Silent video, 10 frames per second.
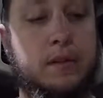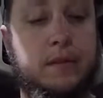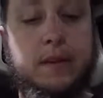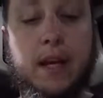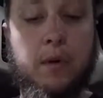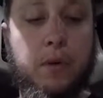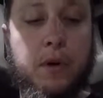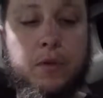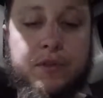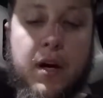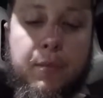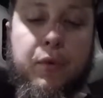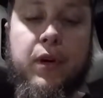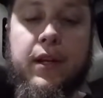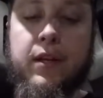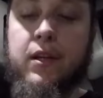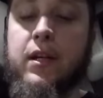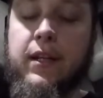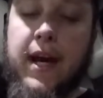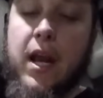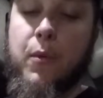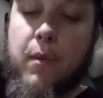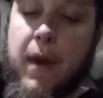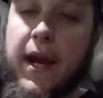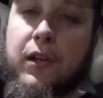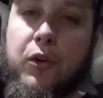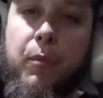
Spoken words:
See, it rolls up pretty good. You kind of want to make a little